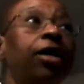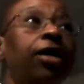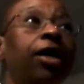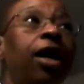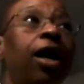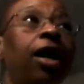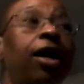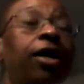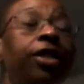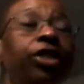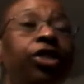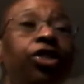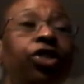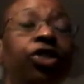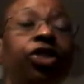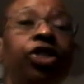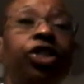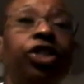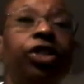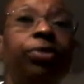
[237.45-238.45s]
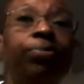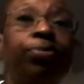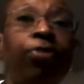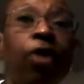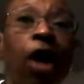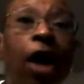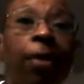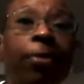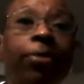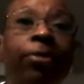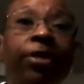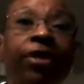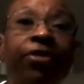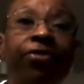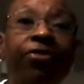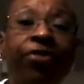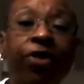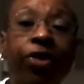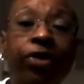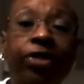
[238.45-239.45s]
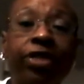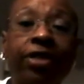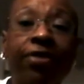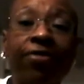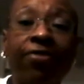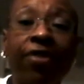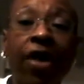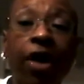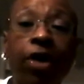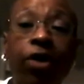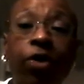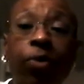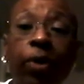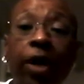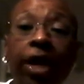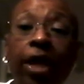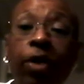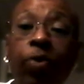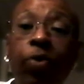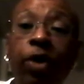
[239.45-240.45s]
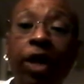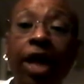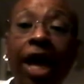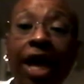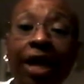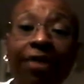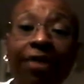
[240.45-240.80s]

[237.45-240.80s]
uh, you should probably first evaluate what kind